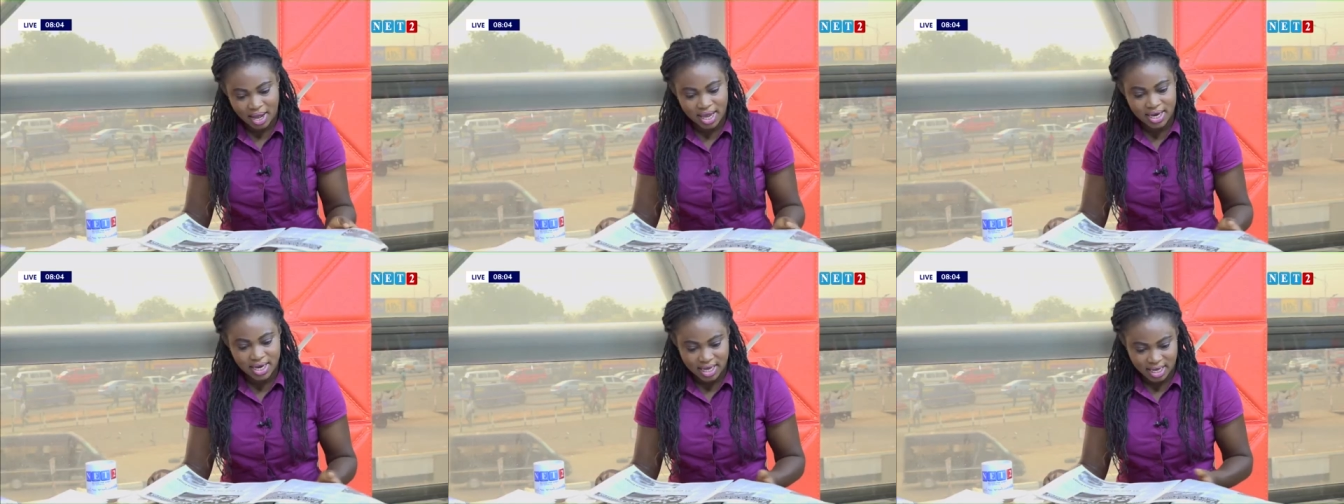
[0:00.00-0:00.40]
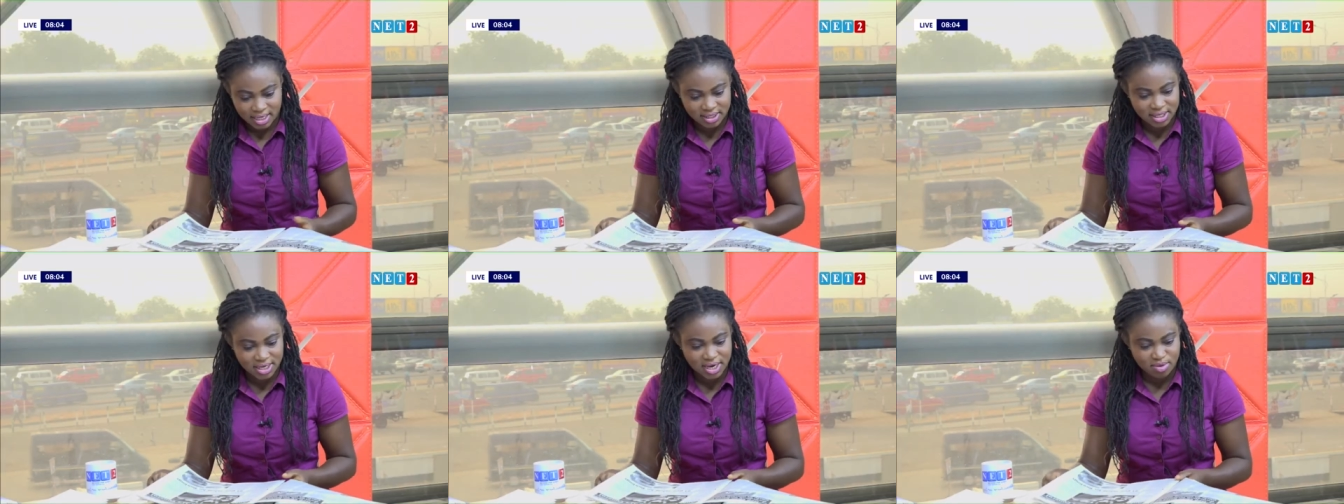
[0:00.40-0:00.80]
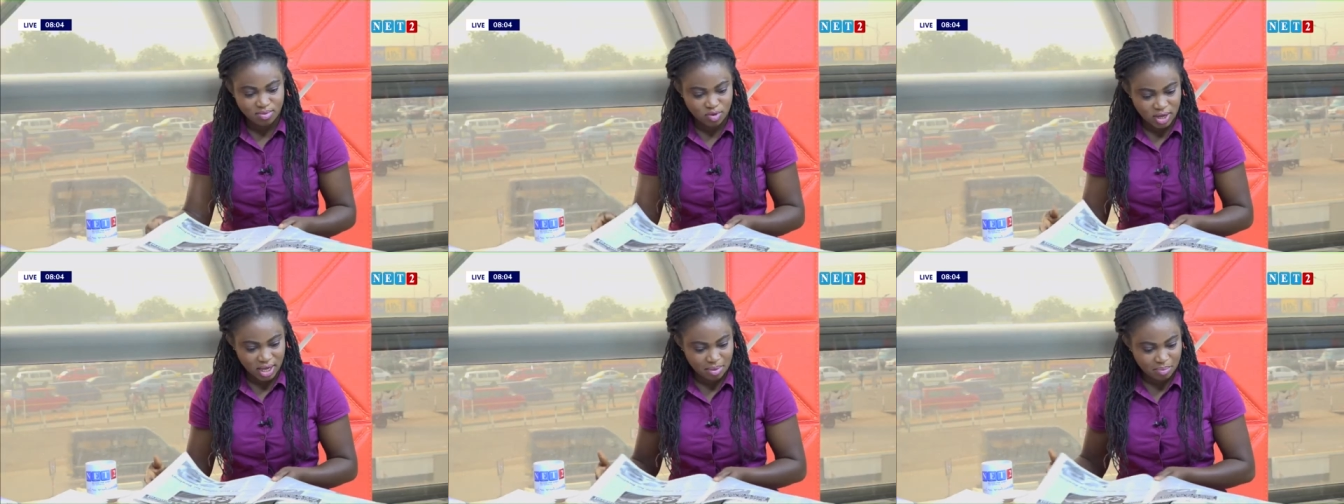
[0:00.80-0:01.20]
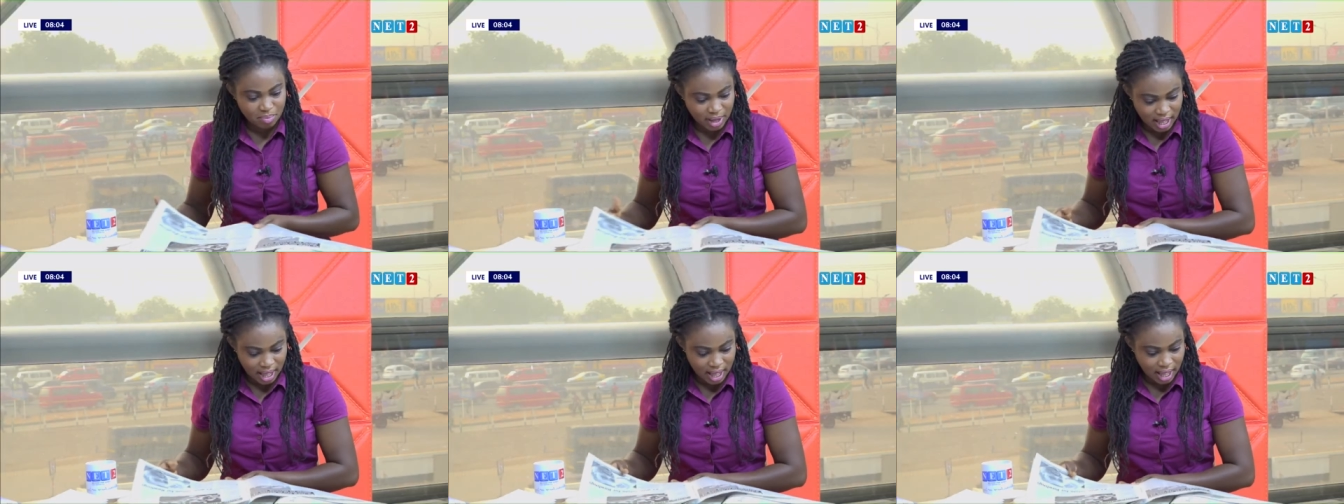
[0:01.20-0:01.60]
Eddie, Ashenin,
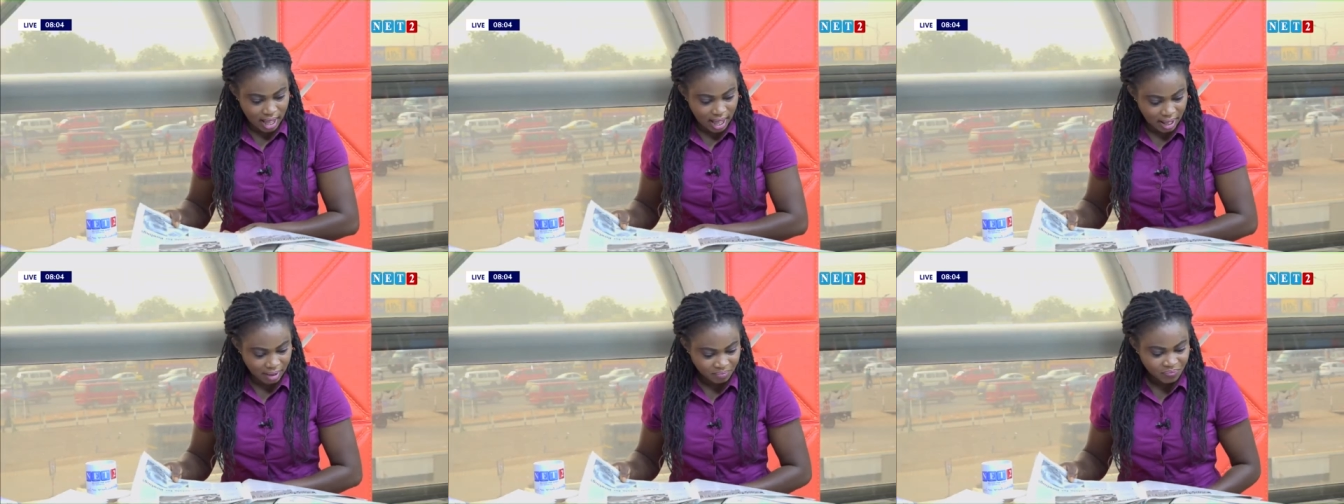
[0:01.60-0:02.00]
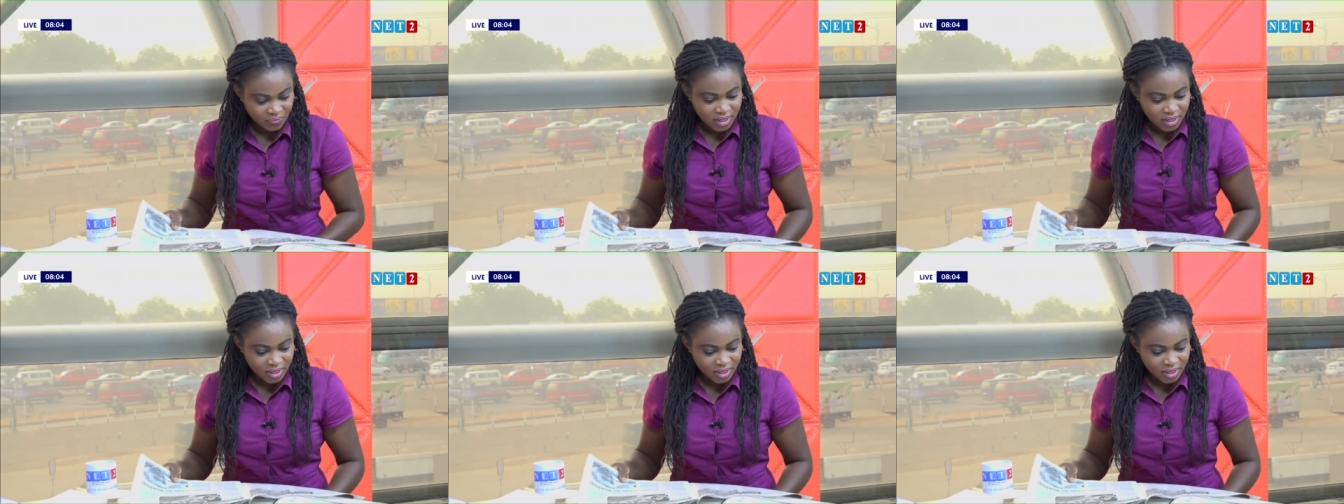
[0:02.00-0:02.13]
Yampa.